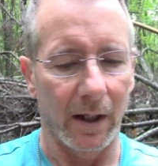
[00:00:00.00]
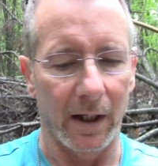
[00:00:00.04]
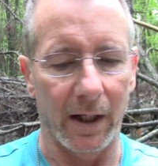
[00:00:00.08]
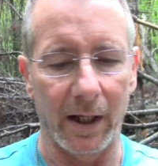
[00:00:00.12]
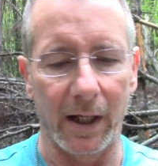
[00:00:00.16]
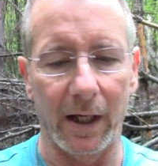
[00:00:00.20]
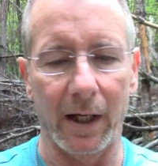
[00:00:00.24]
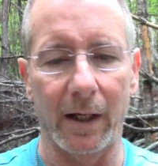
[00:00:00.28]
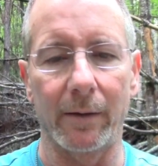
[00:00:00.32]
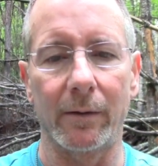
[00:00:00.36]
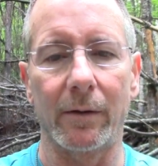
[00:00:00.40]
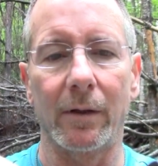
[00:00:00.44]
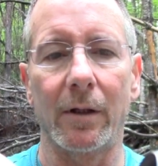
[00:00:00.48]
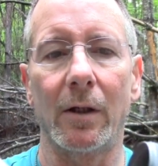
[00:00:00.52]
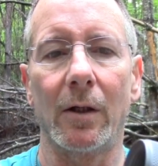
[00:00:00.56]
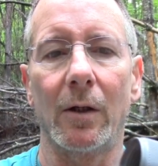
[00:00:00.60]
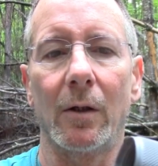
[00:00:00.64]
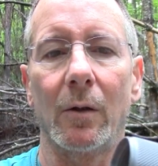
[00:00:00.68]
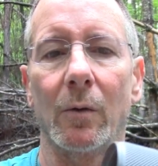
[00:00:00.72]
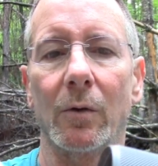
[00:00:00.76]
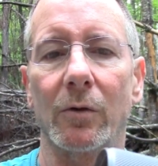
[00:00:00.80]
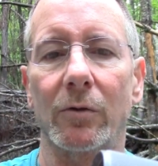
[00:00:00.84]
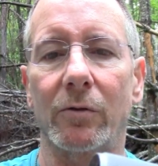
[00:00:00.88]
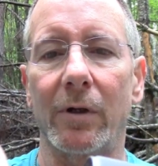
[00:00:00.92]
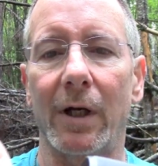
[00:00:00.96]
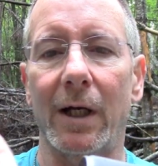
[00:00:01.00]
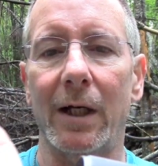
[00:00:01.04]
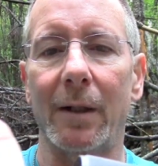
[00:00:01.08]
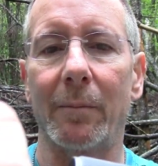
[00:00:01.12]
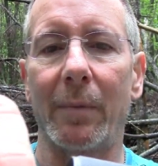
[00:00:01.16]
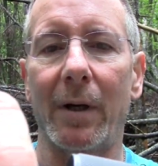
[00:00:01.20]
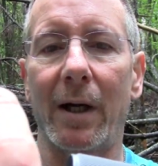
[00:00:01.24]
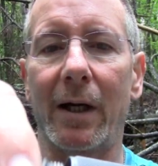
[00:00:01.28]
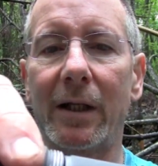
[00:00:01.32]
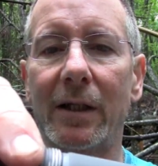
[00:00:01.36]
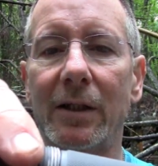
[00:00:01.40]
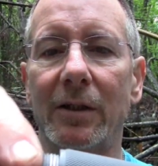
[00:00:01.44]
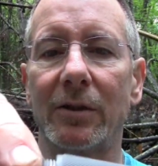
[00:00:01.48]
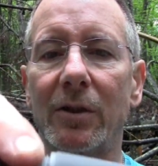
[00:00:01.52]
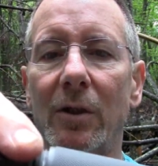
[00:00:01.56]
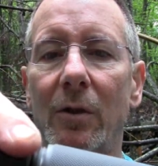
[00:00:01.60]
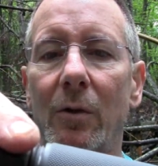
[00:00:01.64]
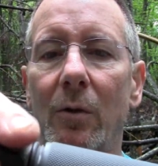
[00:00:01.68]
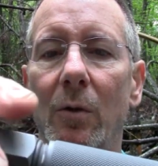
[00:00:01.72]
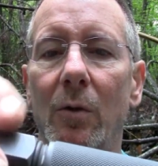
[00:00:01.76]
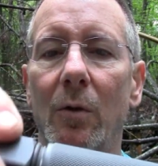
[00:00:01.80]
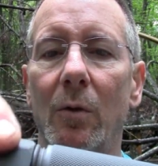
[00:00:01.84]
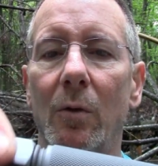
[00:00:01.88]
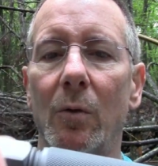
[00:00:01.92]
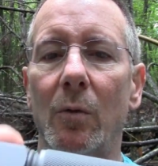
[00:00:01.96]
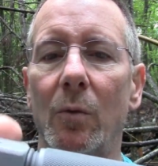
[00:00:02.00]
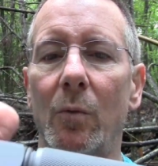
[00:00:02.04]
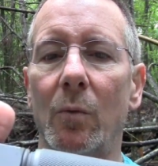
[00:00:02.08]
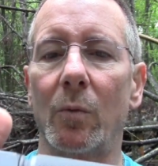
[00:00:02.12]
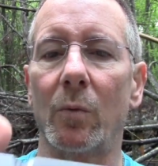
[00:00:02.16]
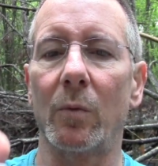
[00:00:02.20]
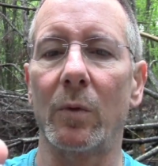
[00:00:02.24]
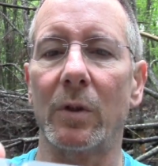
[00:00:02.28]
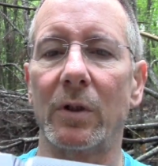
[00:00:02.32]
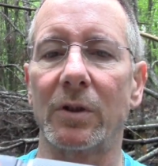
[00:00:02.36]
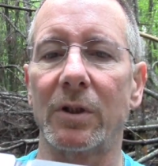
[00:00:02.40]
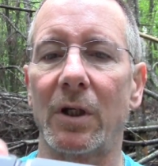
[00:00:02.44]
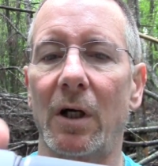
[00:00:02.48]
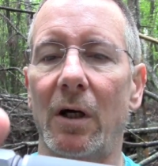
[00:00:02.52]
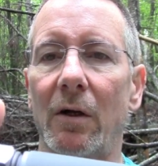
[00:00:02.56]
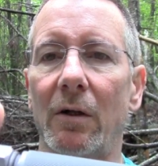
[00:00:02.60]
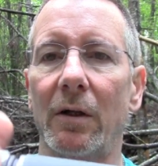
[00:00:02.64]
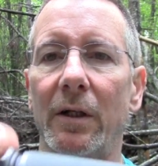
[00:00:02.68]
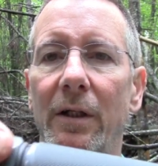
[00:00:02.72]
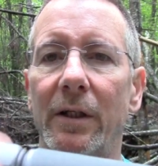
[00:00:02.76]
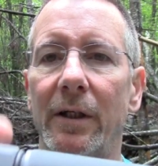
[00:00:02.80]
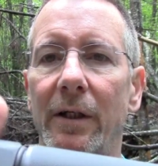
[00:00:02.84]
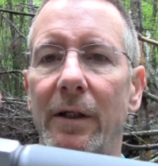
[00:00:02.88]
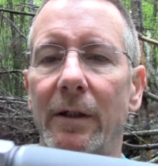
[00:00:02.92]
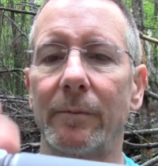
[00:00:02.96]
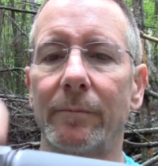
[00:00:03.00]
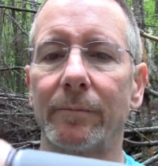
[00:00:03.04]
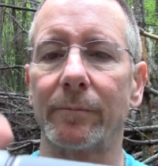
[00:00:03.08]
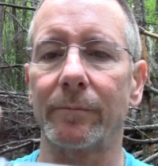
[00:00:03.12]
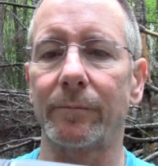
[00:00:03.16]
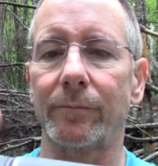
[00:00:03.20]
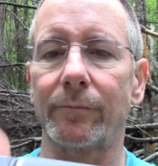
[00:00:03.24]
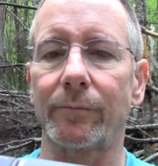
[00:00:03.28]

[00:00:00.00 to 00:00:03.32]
And what's great about it is, when it's all in there,